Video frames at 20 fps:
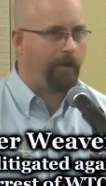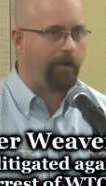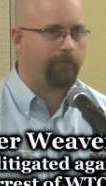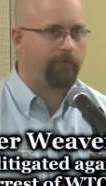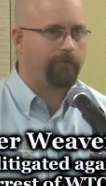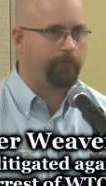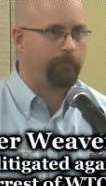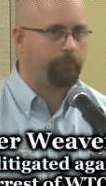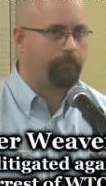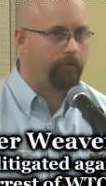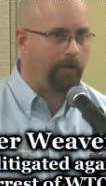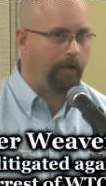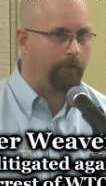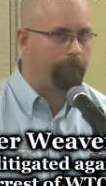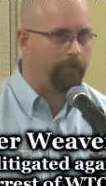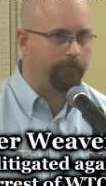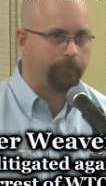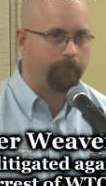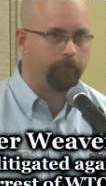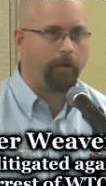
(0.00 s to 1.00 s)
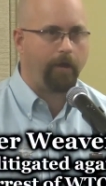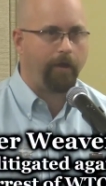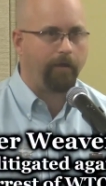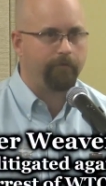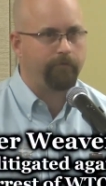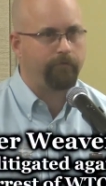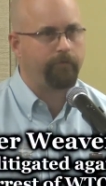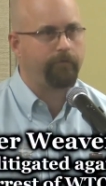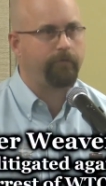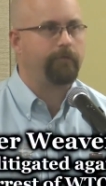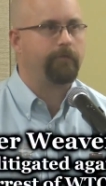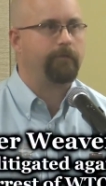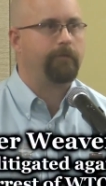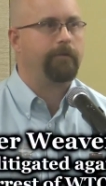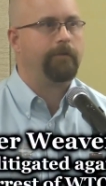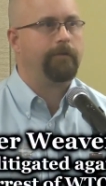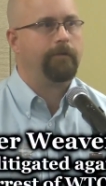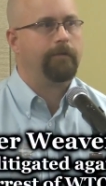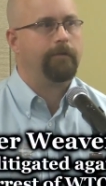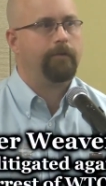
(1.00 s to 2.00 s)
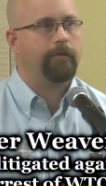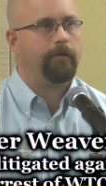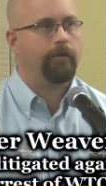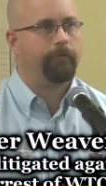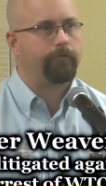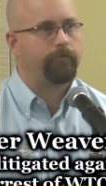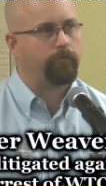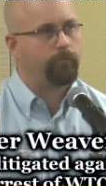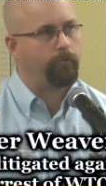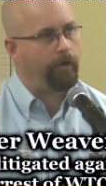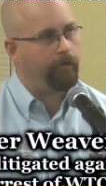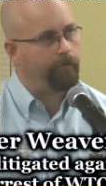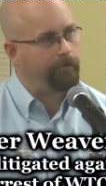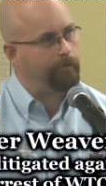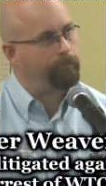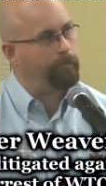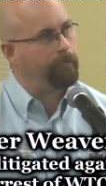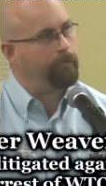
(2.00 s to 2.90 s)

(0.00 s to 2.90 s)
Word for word: action of preemptive arrests, of surrounding